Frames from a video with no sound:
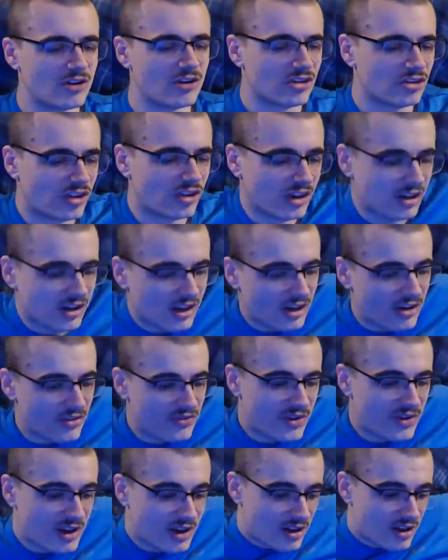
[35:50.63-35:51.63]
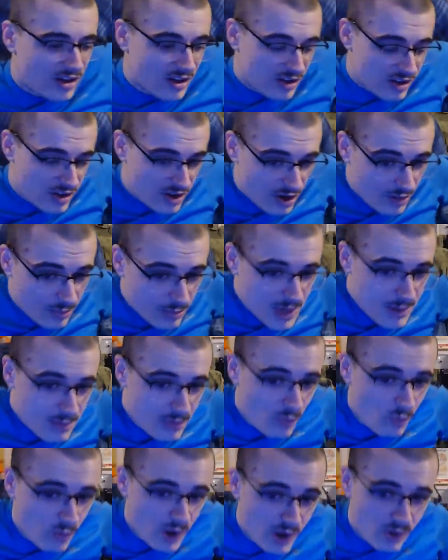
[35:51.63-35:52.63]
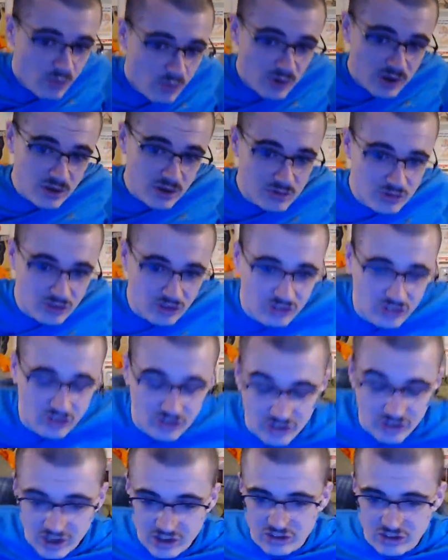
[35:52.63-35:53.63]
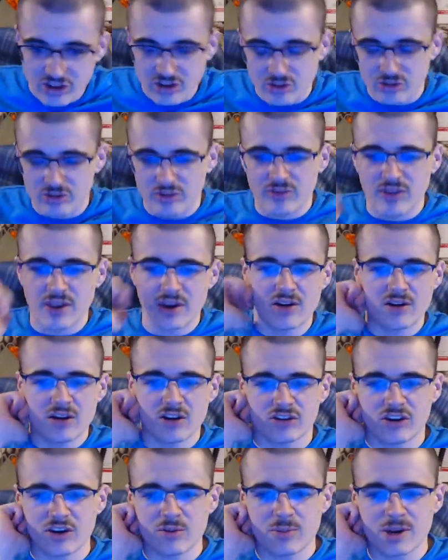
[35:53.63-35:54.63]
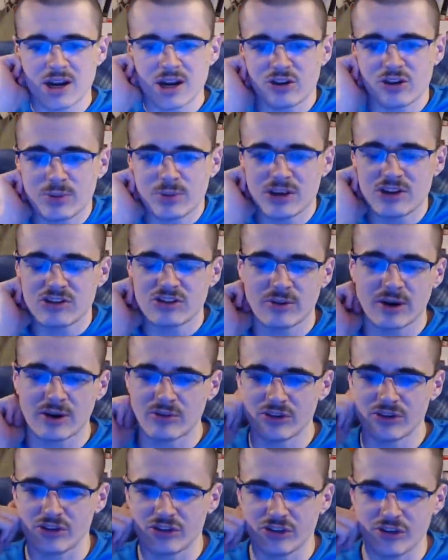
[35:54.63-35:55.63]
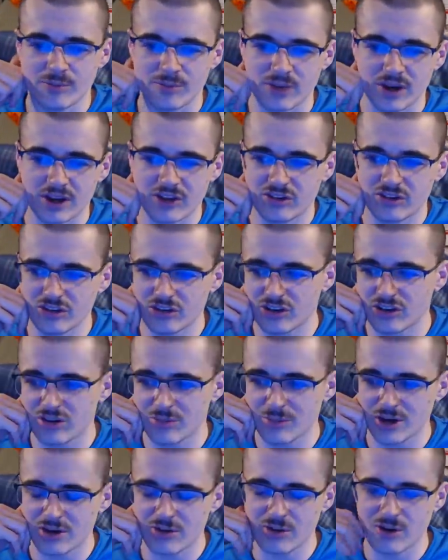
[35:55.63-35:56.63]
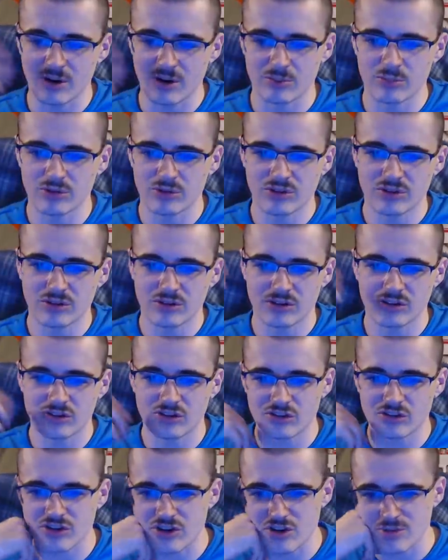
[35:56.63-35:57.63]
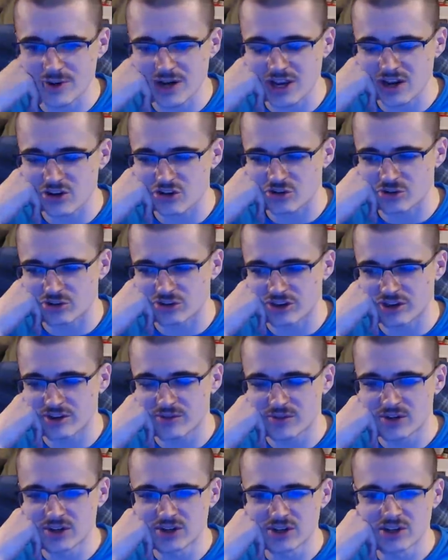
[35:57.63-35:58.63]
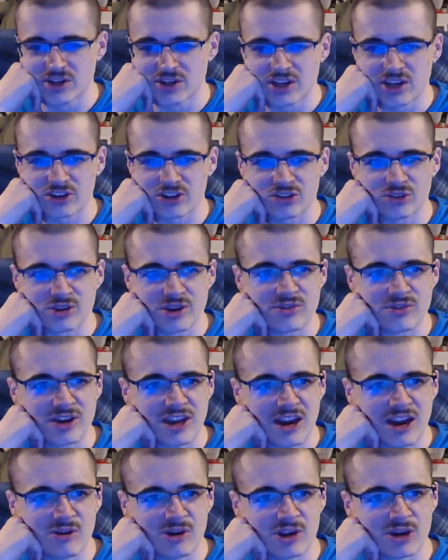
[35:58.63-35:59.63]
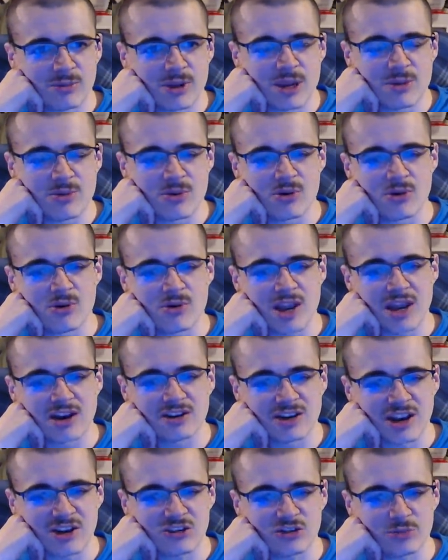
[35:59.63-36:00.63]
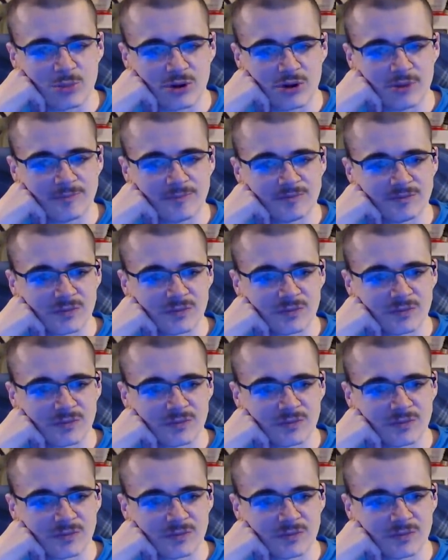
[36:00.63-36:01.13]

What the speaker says: Sadly, I think, you know, people will use this as an excuse if they know there's going to be less police around in some places to commit crimes. It's just human nature, isn't it? And that's not even counting the people who get desperate